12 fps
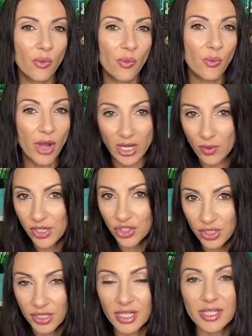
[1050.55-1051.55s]
my
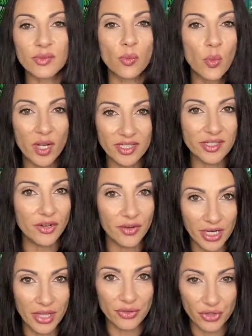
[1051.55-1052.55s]
question is, was there
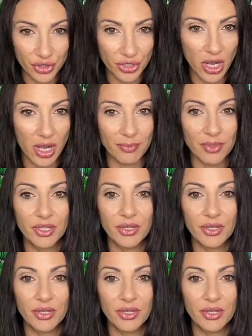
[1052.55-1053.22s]
another stop?